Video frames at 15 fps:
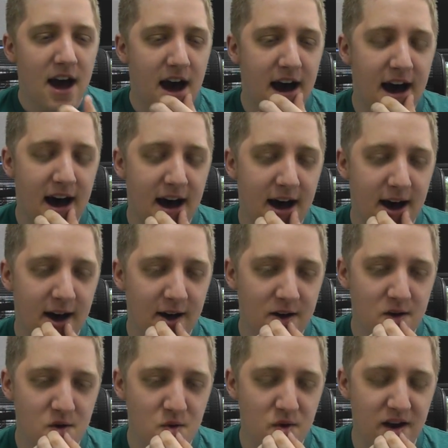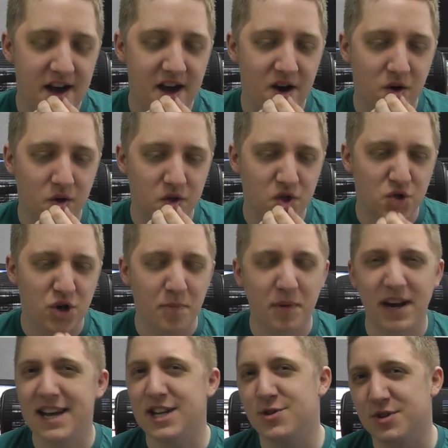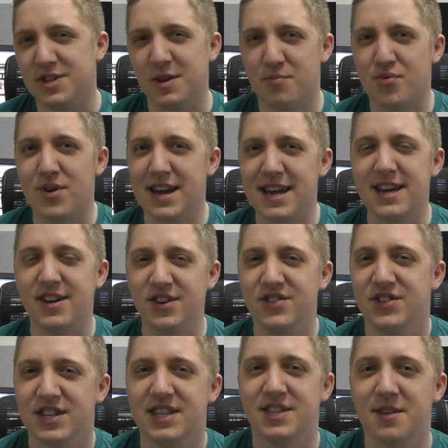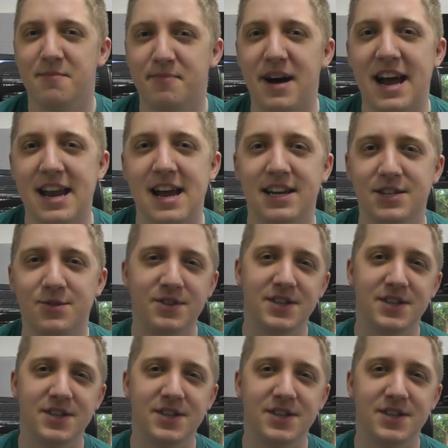Who else? Triple H was a pretty consistent badass,